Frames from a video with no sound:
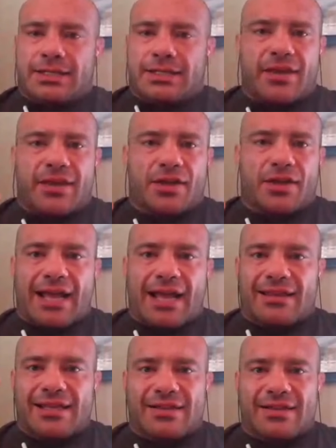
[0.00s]
take their
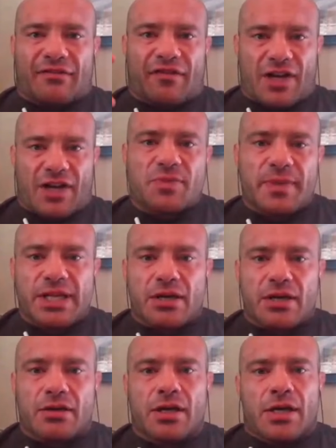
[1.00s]
athletes at freshman
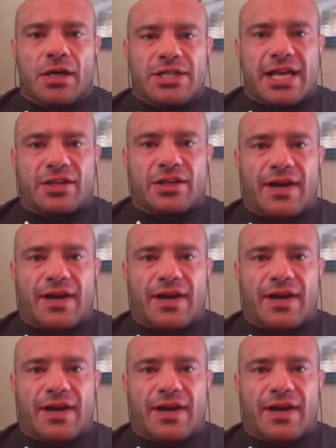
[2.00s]
year, take their